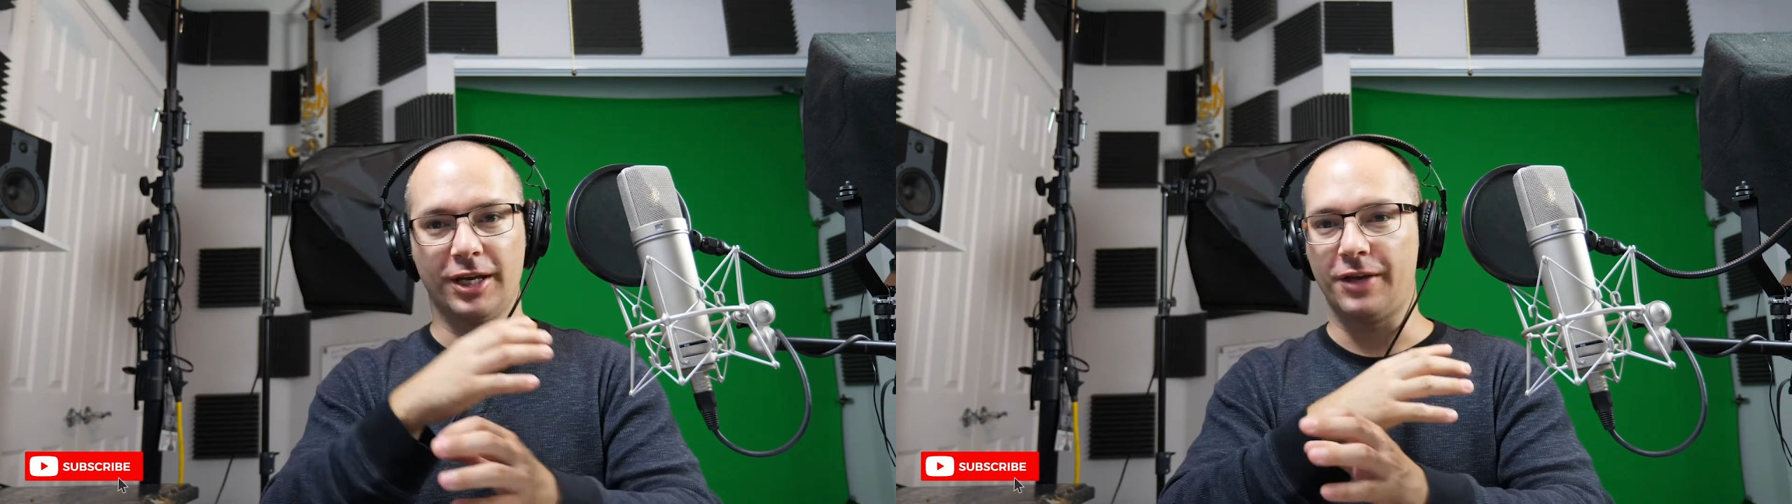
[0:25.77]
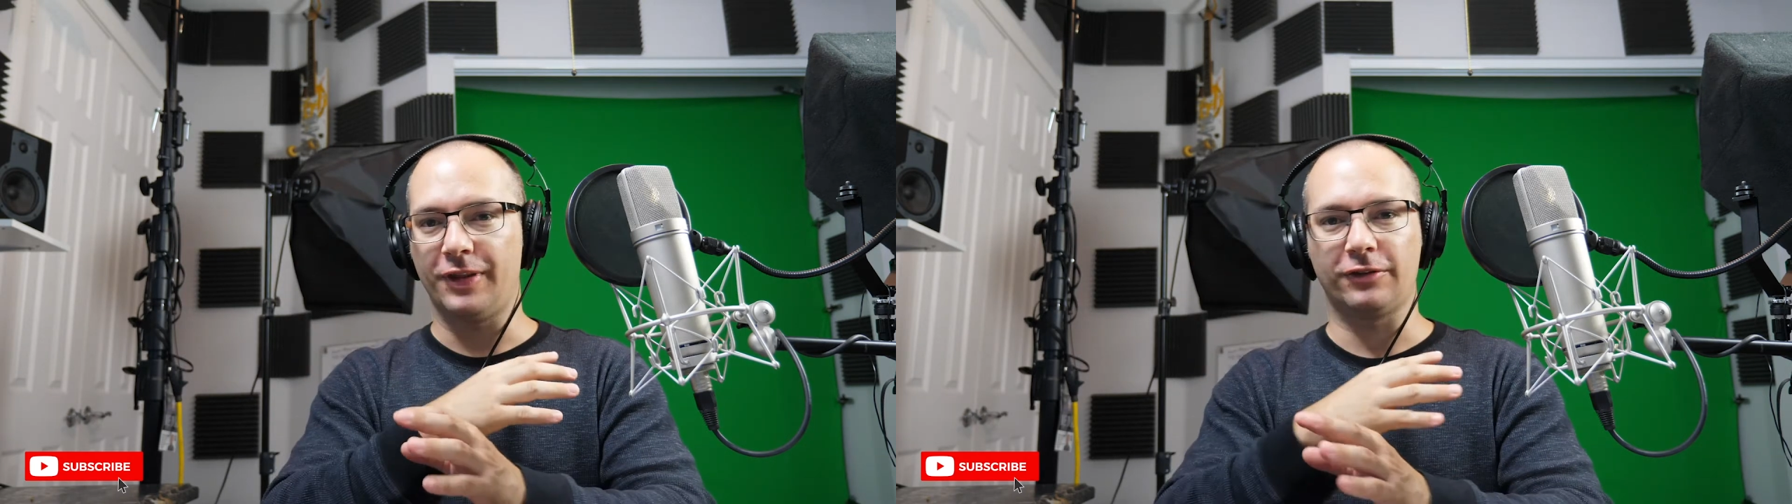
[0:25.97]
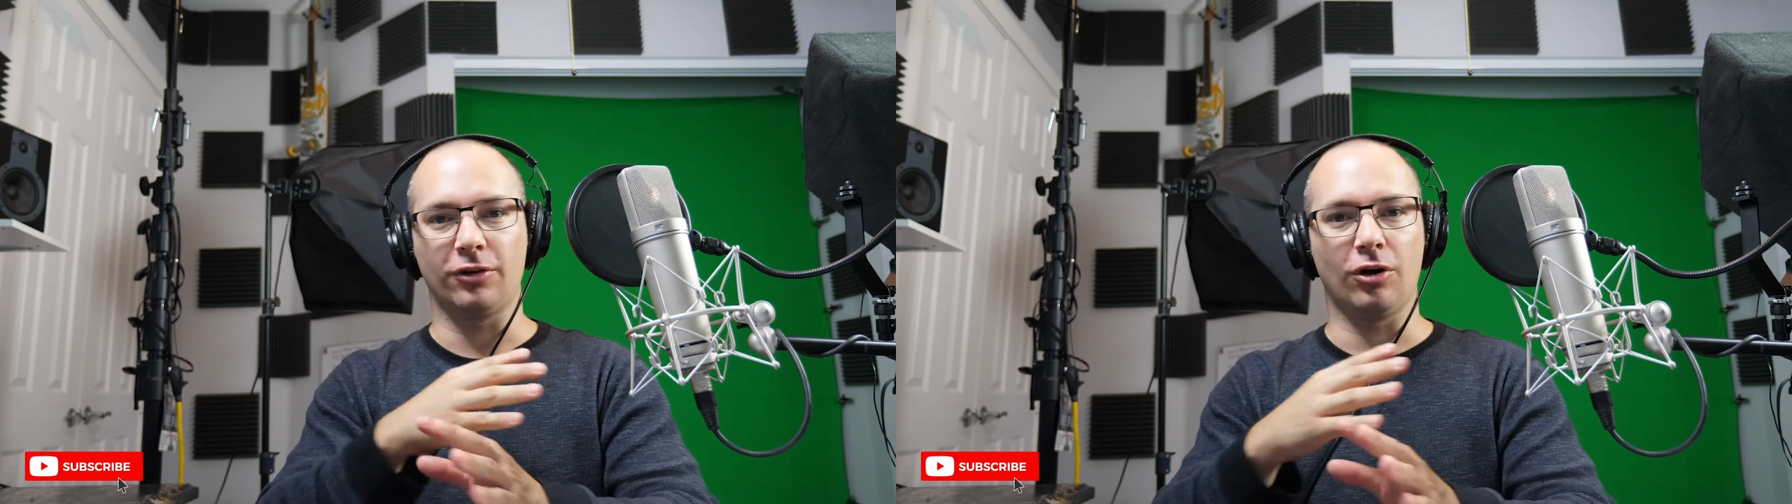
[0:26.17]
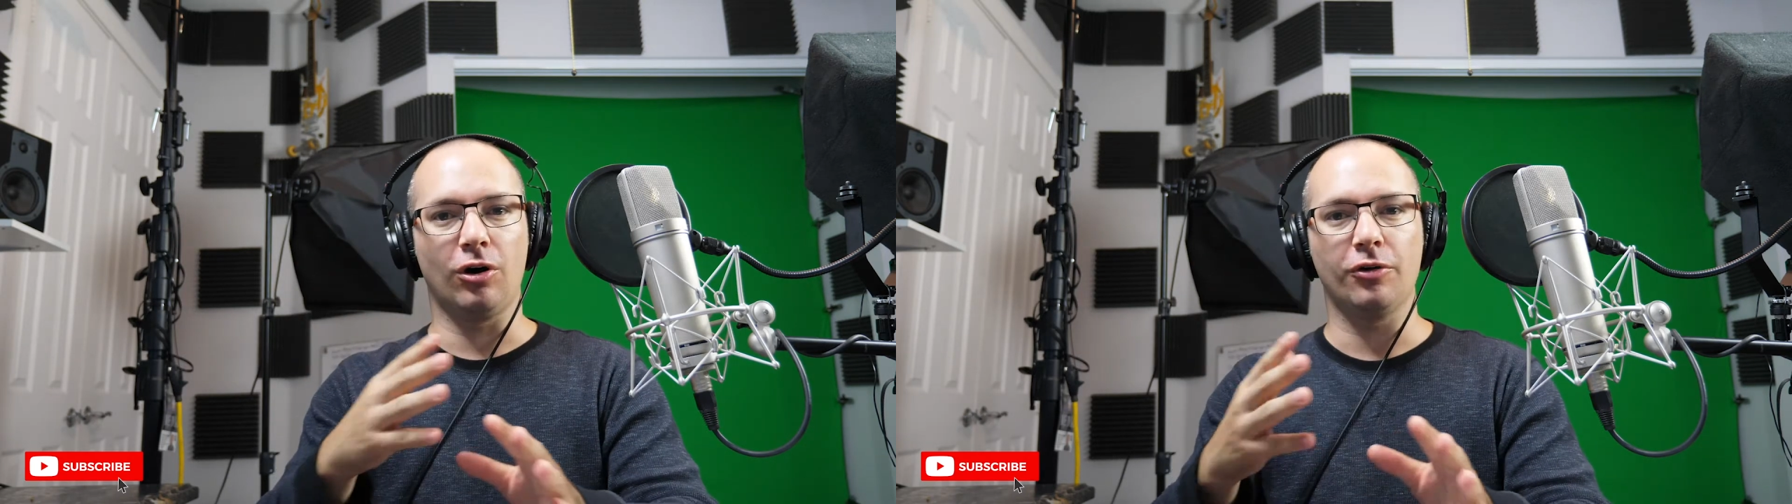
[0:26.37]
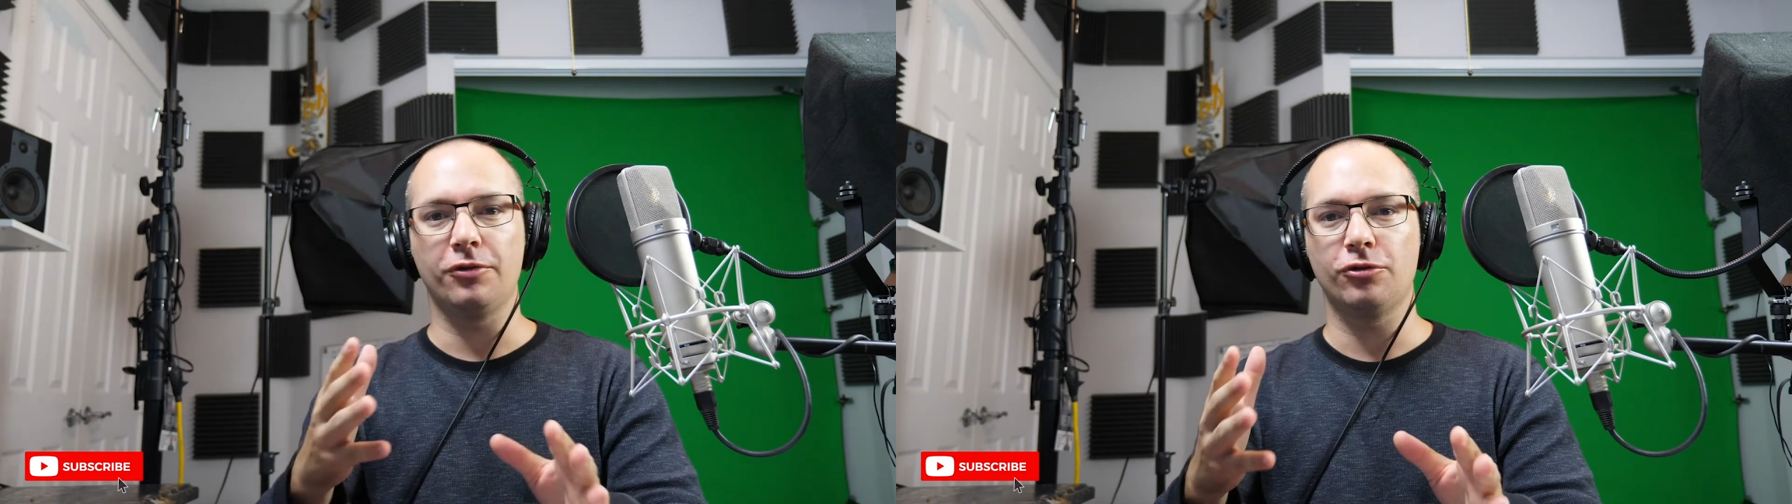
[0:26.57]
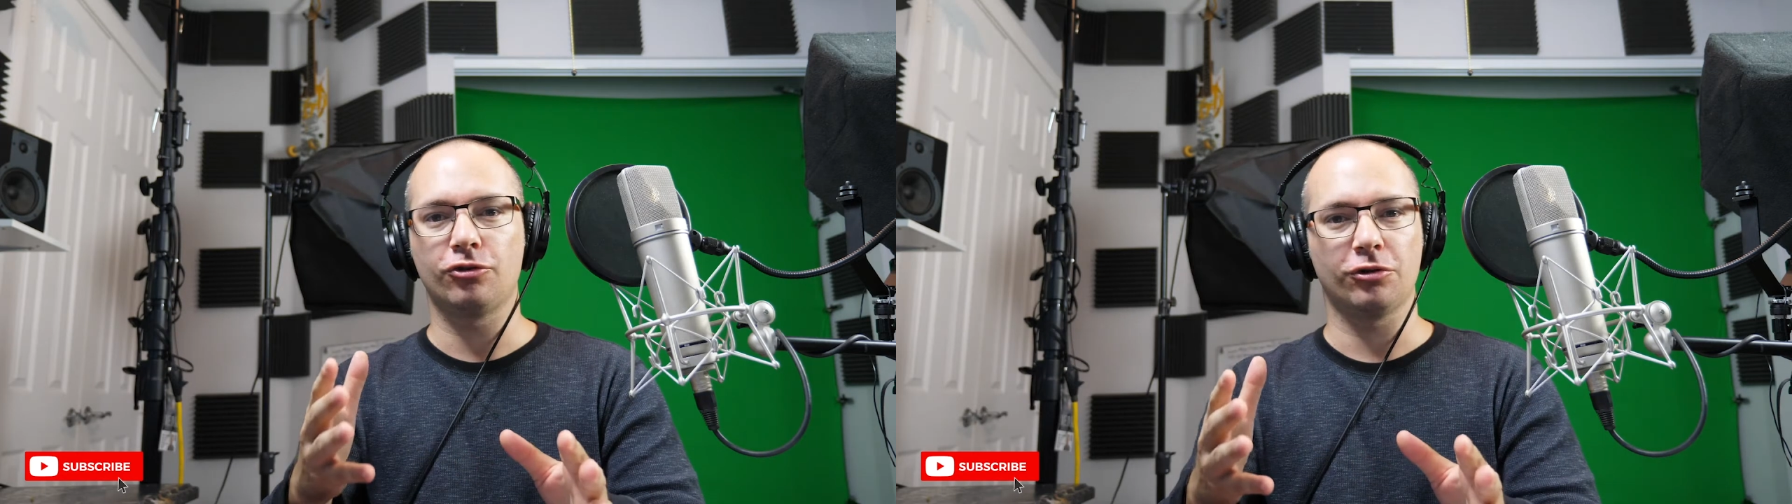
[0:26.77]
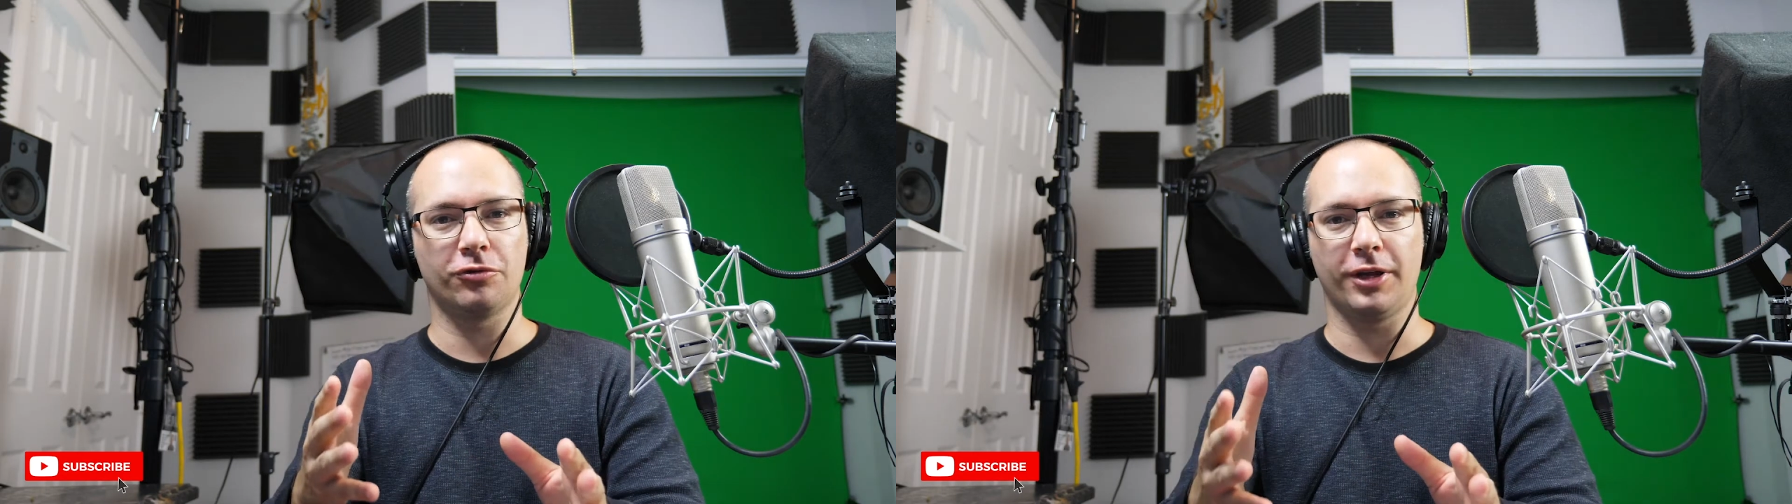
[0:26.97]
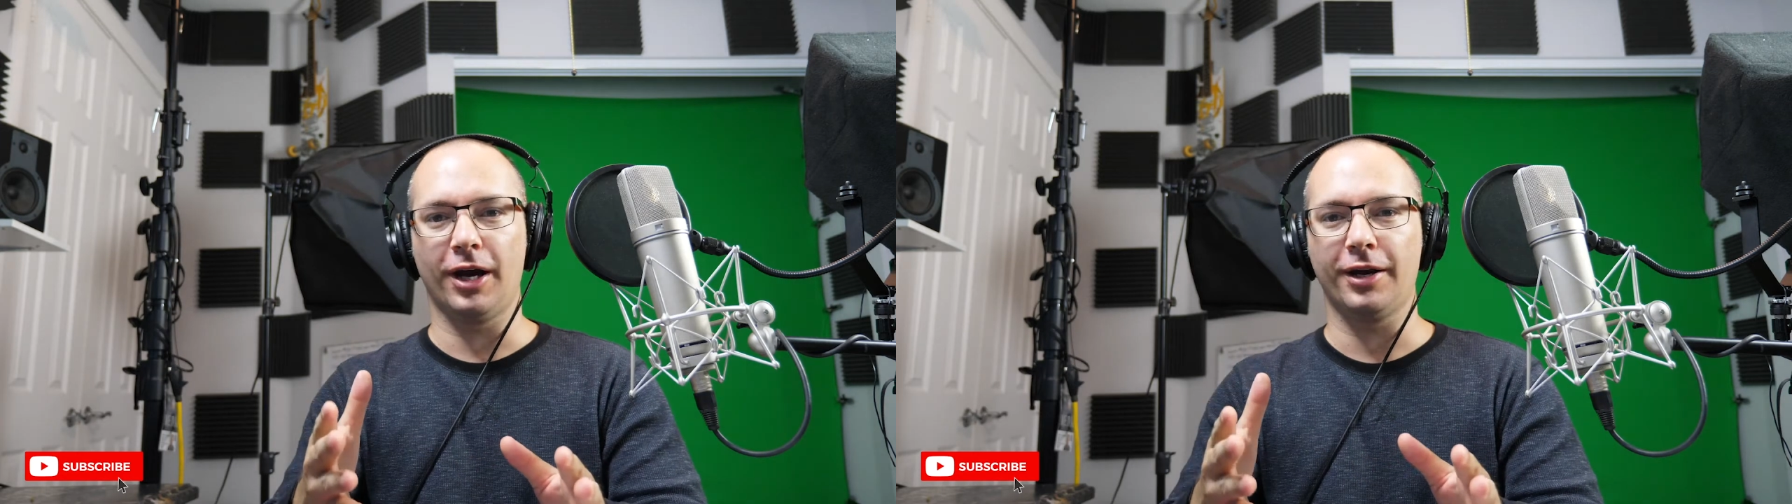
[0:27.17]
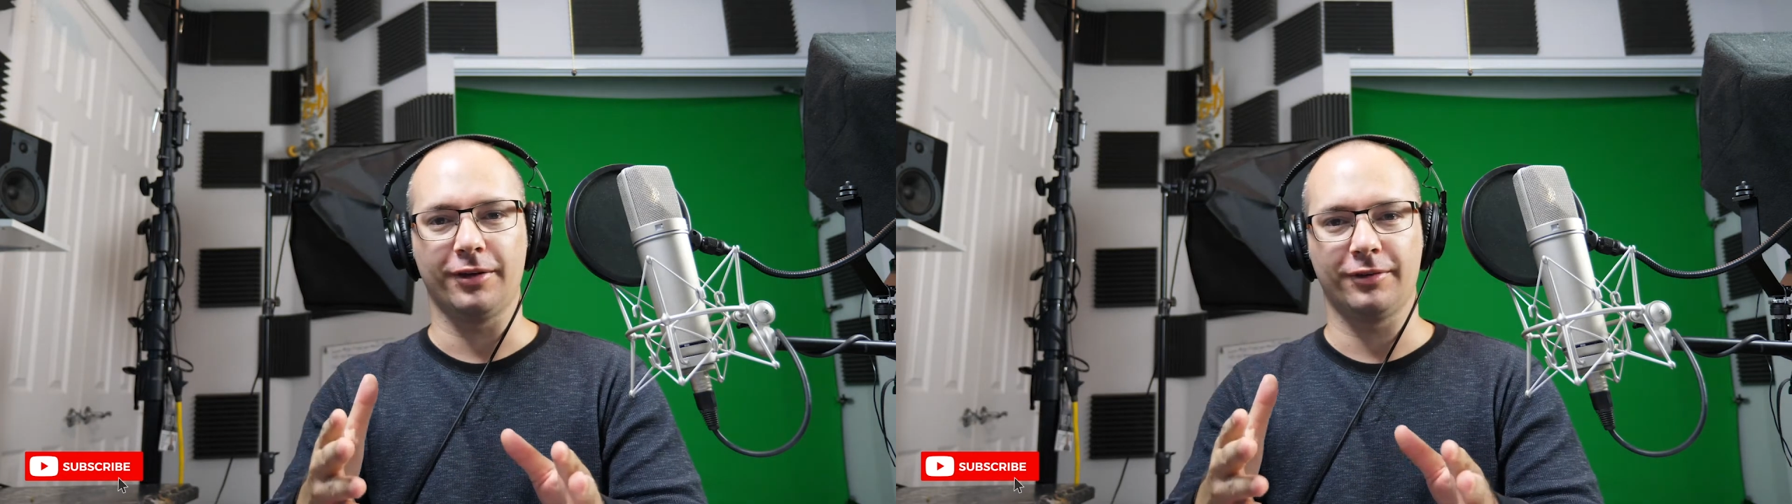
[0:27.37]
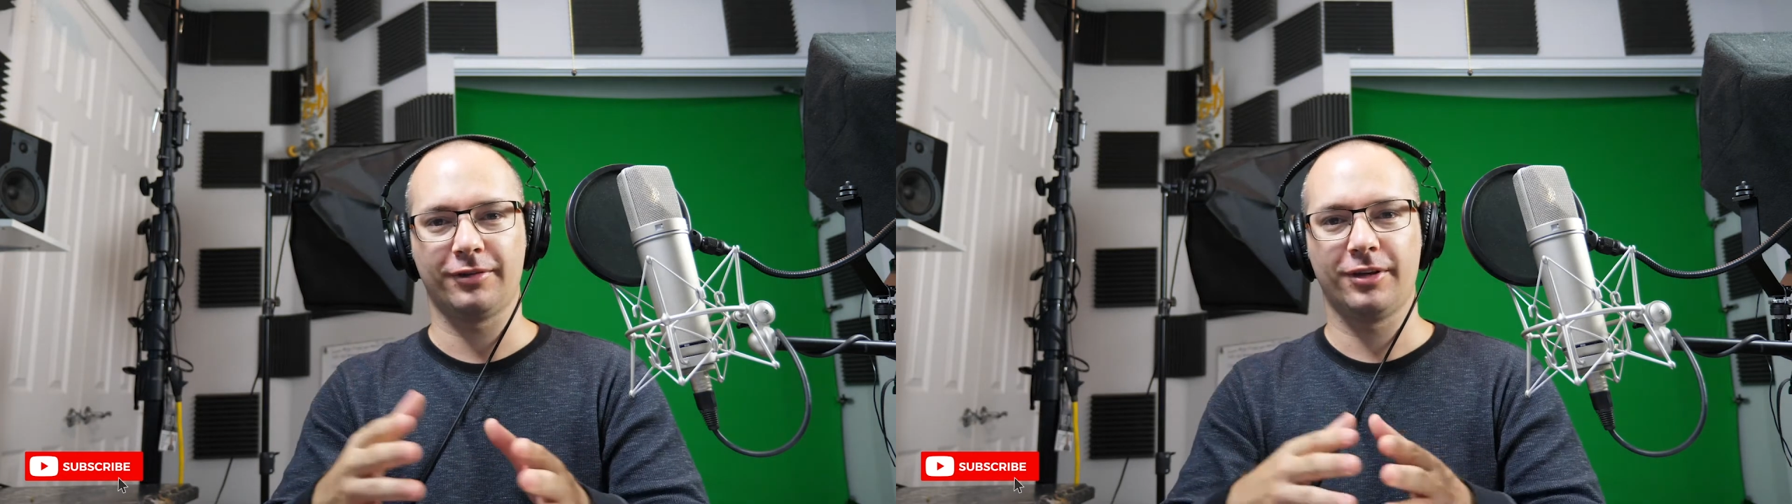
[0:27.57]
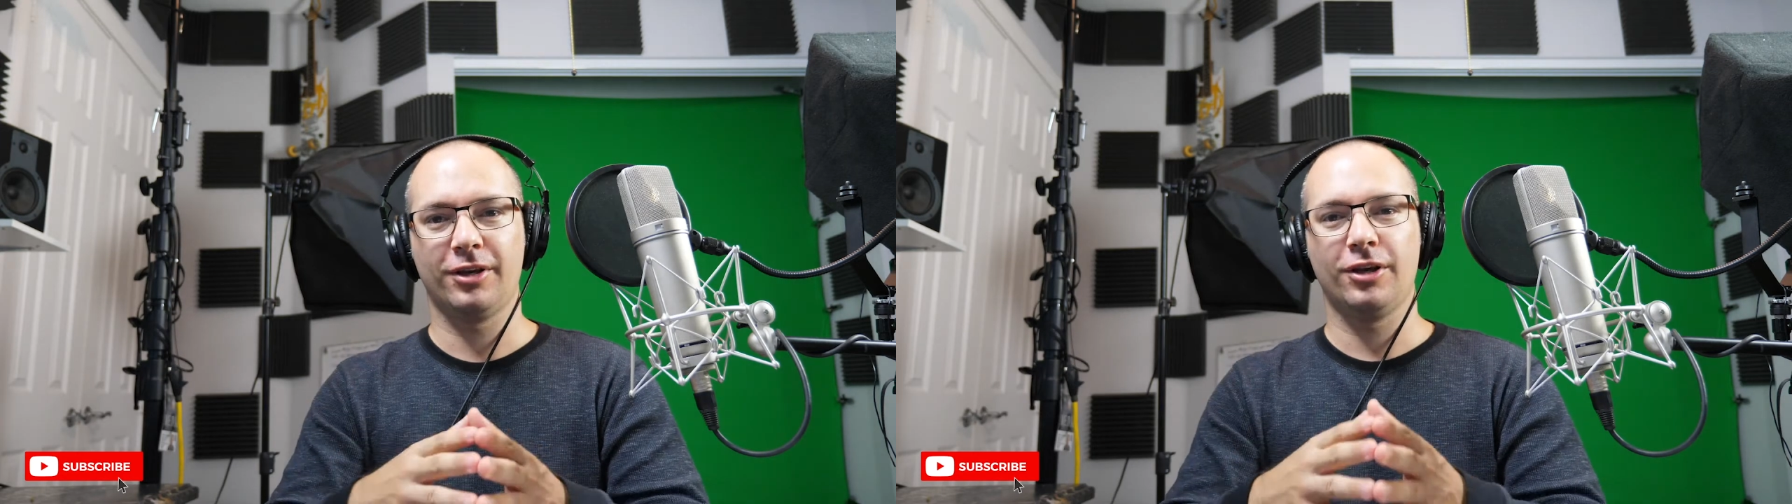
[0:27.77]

and that's all you show the audience.